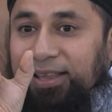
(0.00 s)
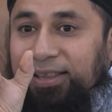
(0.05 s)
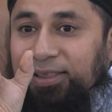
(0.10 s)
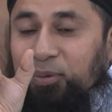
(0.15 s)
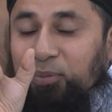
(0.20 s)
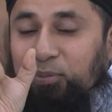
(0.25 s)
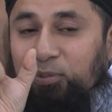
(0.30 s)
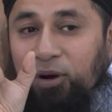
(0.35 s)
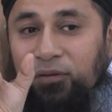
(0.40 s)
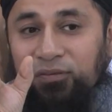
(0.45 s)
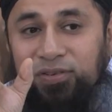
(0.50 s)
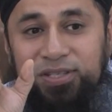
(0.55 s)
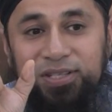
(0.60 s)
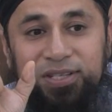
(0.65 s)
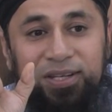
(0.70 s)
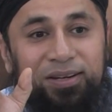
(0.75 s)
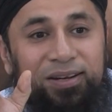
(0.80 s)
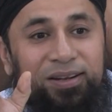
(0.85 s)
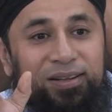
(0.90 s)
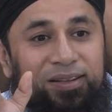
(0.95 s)
the Prophet
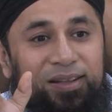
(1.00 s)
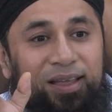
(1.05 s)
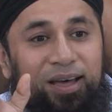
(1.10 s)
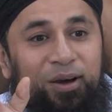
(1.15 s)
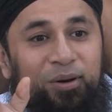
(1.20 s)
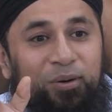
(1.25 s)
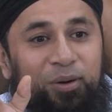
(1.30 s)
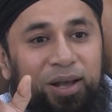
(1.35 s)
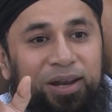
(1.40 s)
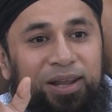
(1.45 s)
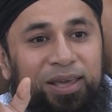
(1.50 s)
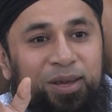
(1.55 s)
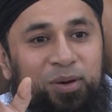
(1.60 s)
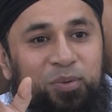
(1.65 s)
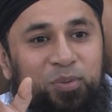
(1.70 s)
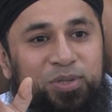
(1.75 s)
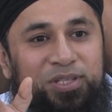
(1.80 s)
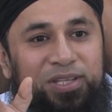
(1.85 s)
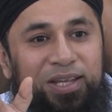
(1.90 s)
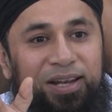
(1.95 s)
sallallahu alaihi
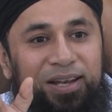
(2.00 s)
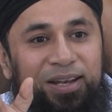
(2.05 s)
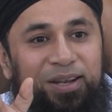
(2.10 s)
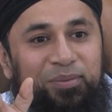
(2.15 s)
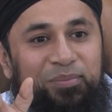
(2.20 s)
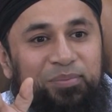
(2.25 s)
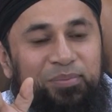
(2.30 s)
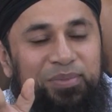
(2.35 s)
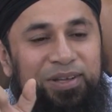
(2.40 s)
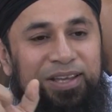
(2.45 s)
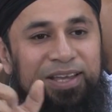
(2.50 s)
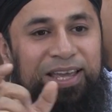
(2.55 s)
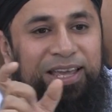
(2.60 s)
wasallam